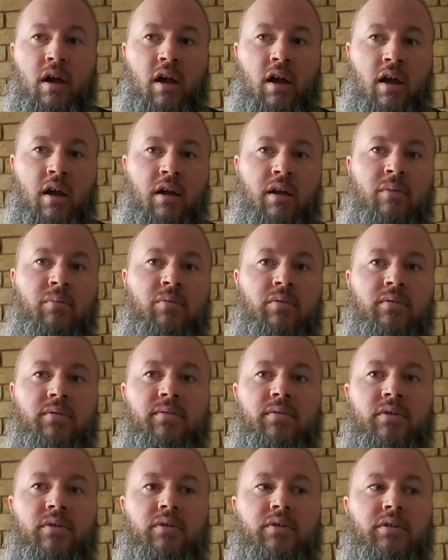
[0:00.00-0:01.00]
I
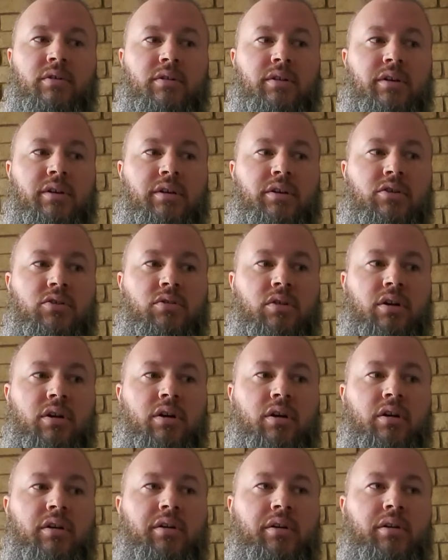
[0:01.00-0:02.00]
prefer to let it
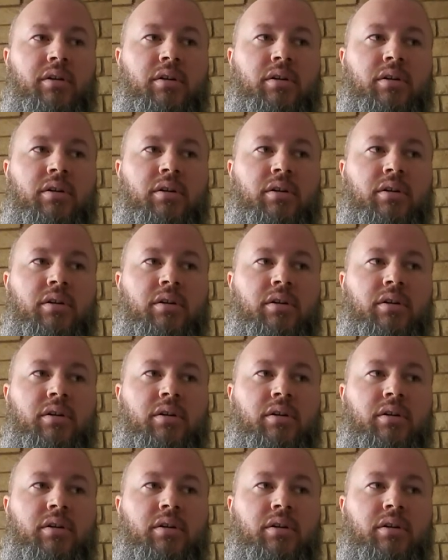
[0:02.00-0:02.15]
dry.